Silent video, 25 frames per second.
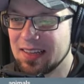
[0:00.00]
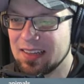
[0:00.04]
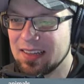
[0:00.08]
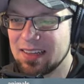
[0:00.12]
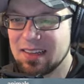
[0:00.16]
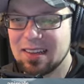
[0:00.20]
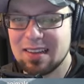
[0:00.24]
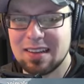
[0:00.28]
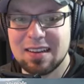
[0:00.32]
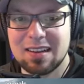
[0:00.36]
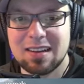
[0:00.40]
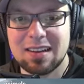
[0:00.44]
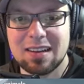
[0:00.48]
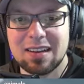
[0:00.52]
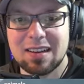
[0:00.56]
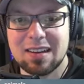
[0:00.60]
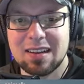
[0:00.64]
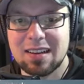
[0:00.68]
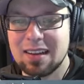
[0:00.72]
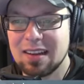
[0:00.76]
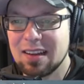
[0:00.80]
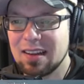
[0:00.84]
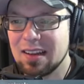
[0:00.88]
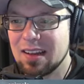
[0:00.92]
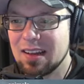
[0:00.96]

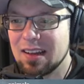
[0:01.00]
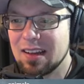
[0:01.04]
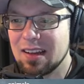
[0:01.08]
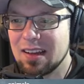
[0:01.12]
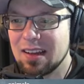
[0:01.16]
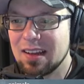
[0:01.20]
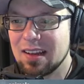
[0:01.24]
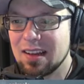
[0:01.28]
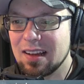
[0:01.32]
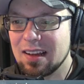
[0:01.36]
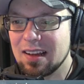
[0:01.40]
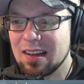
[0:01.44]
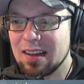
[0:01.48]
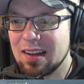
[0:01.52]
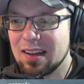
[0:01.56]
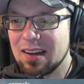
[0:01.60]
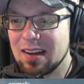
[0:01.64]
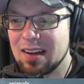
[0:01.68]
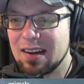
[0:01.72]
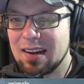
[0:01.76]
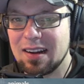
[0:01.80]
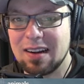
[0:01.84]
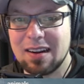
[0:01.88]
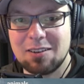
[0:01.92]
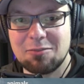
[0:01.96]

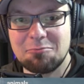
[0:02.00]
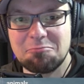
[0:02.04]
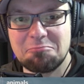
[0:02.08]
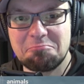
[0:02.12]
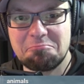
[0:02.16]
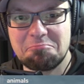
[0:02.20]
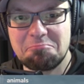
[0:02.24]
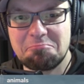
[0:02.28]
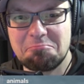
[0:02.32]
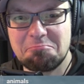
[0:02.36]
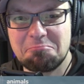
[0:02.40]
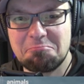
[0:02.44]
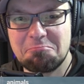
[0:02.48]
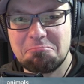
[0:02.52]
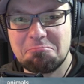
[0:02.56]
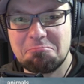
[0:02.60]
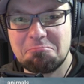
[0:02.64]
Nothing is said.